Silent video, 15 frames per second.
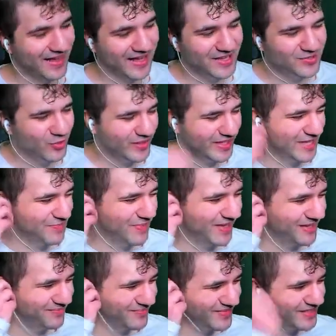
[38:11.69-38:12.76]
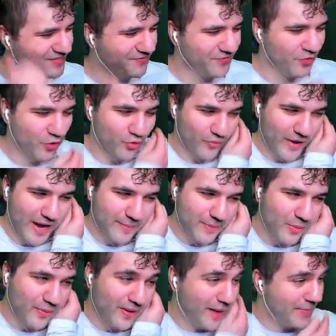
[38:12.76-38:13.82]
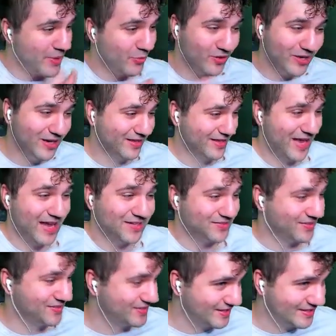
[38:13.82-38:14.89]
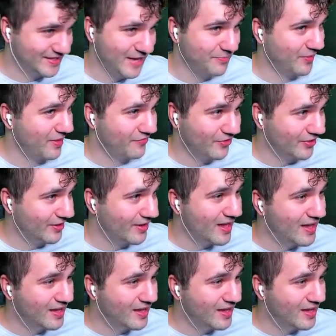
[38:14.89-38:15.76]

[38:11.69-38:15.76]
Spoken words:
guess we'll keep it. It doesn't feel great, but I mean, we're going to cast the Cityscape Leveler.